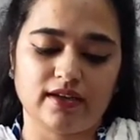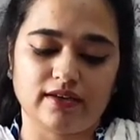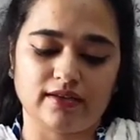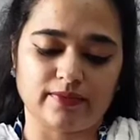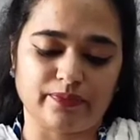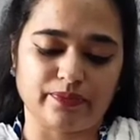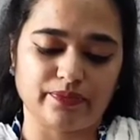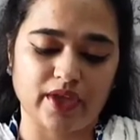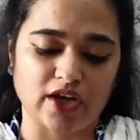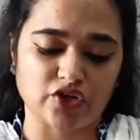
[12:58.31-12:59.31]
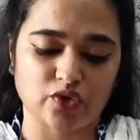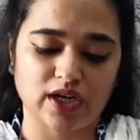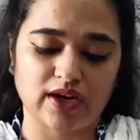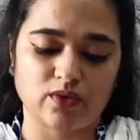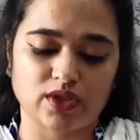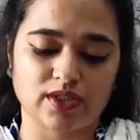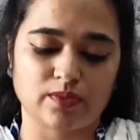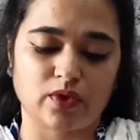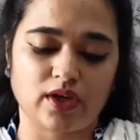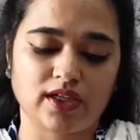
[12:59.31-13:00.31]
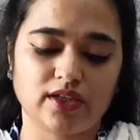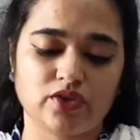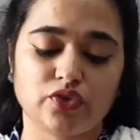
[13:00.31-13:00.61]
Ashoka was born